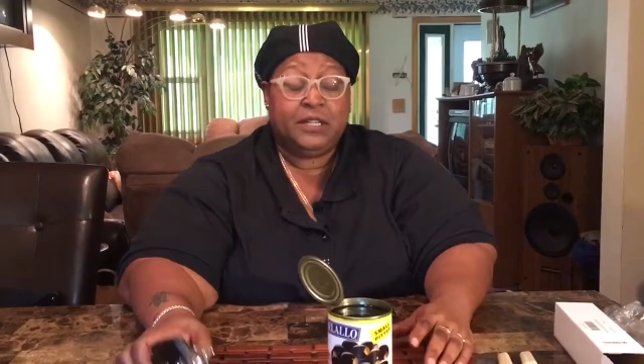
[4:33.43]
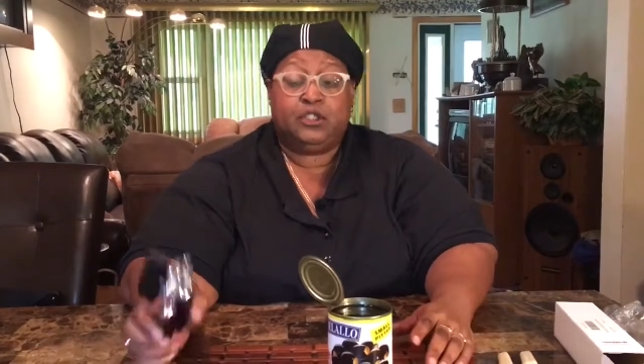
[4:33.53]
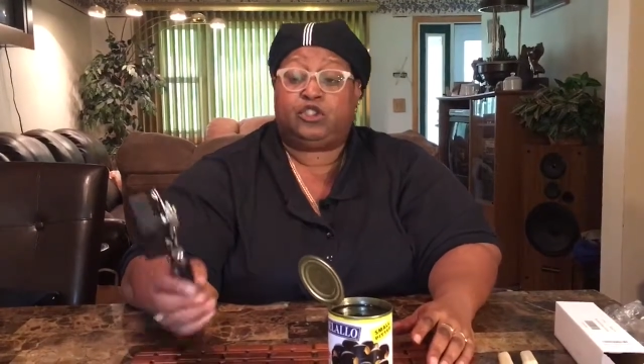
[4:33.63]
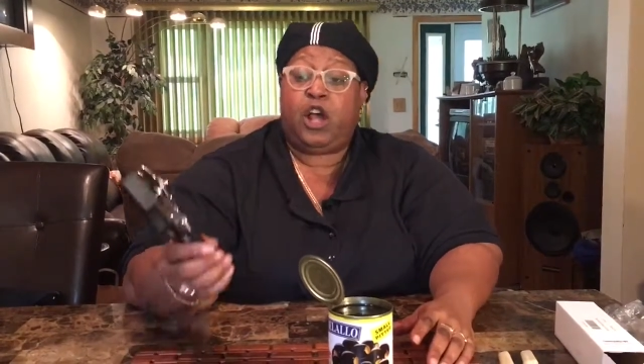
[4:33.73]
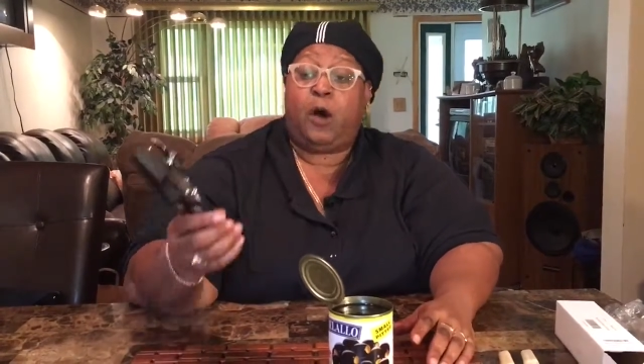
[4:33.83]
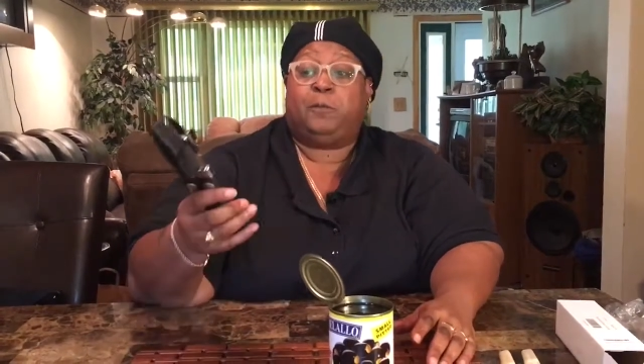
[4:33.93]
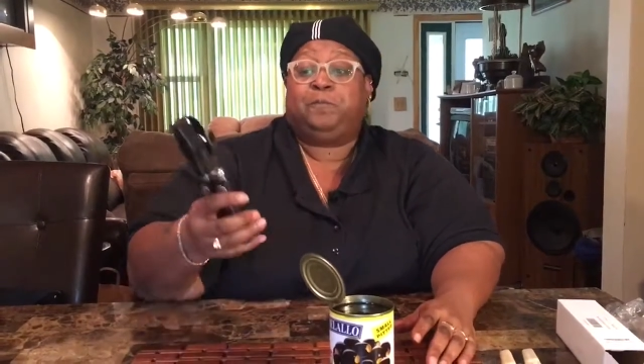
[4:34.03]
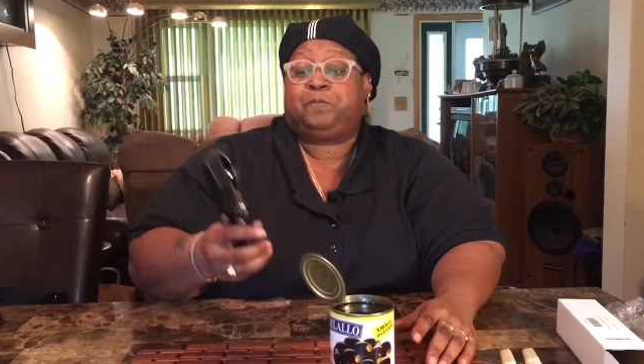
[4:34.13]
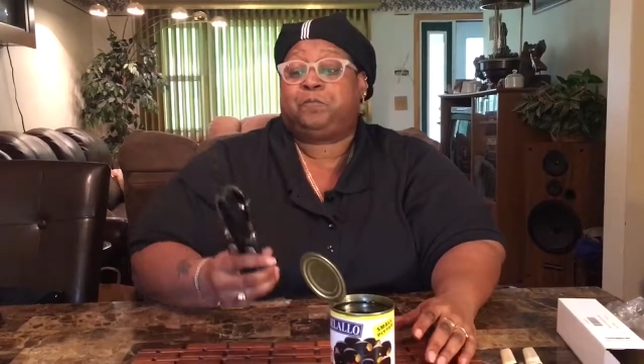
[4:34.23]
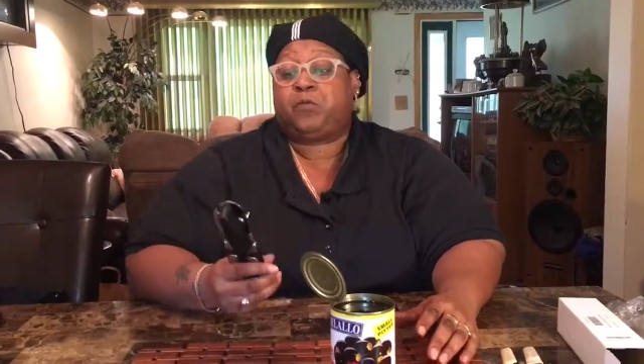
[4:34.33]
So,
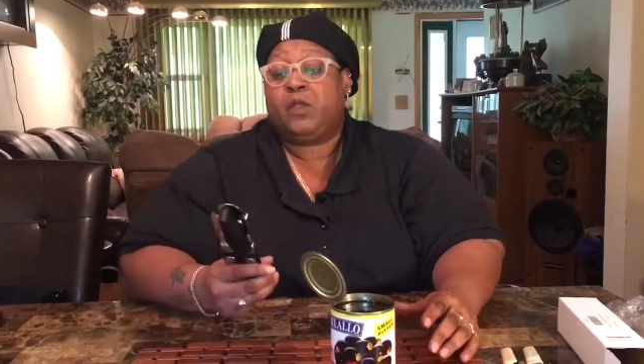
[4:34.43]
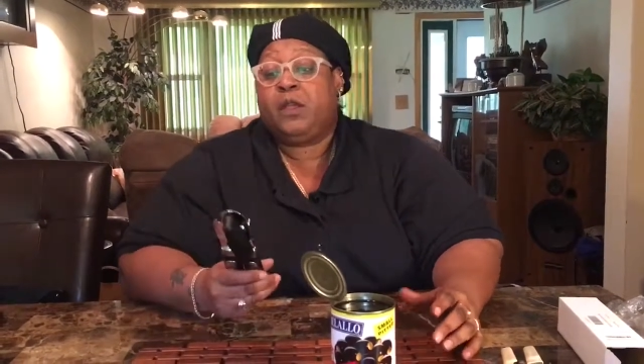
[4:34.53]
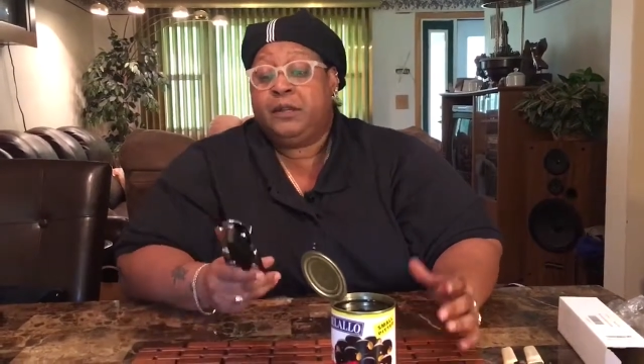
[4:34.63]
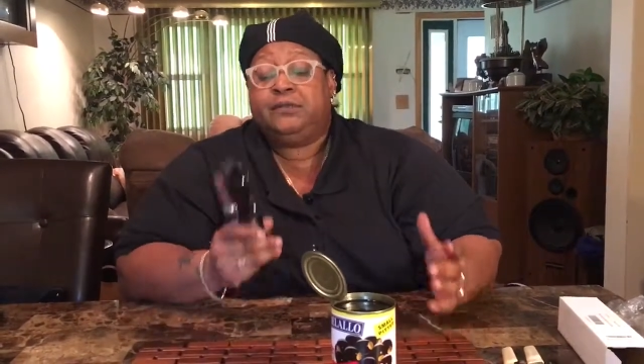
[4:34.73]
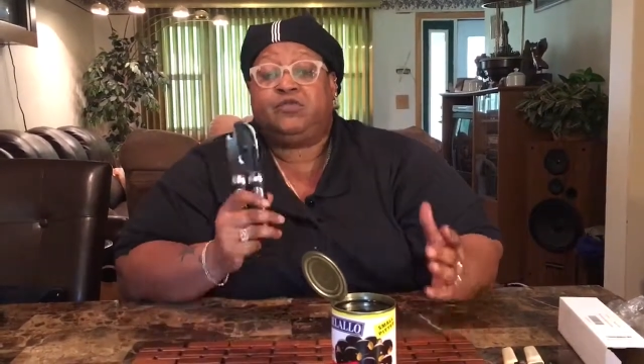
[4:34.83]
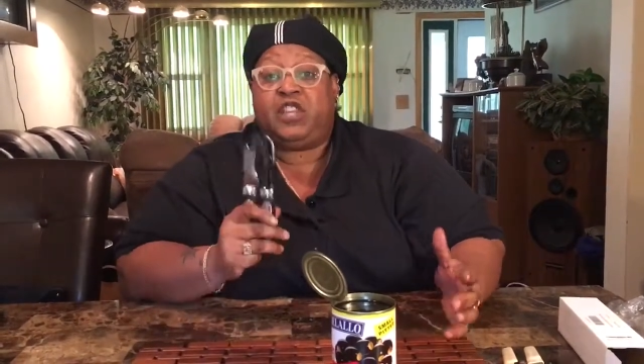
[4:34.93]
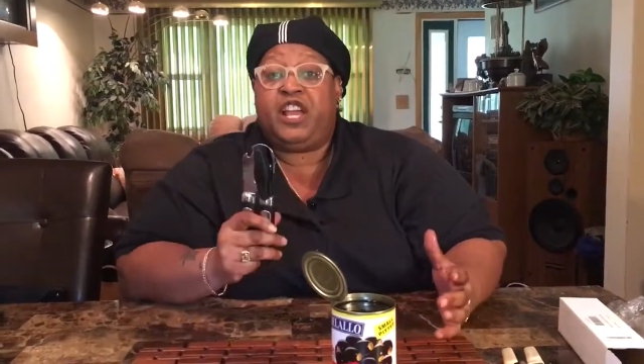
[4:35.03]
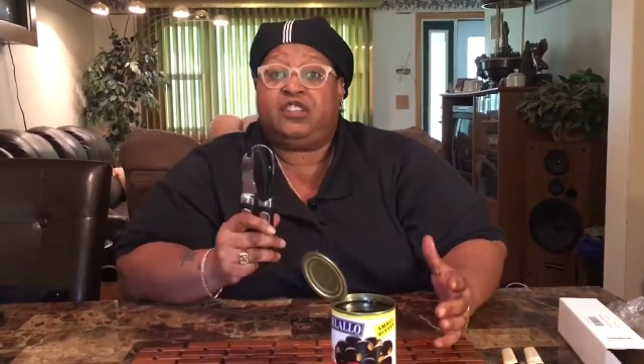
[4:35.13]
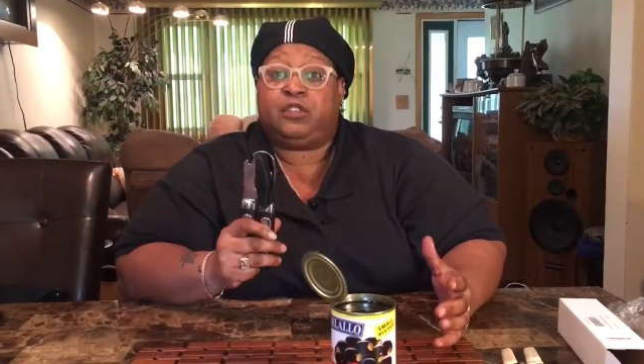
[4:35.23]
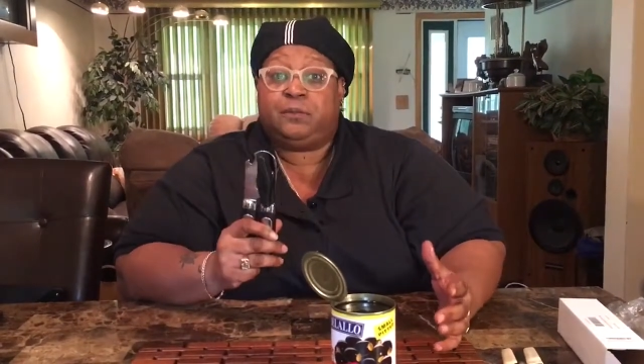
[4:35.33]

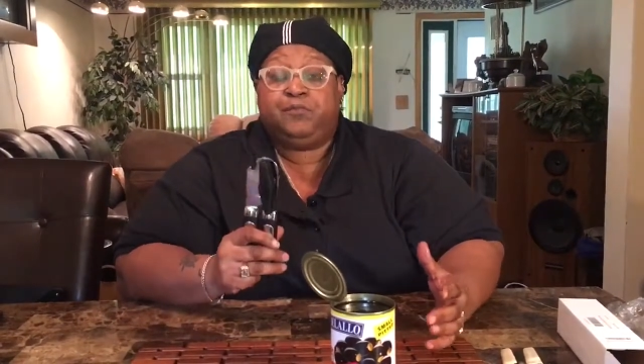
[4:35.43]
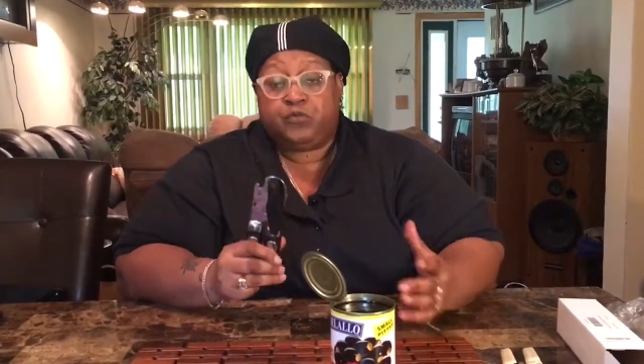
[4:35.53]
this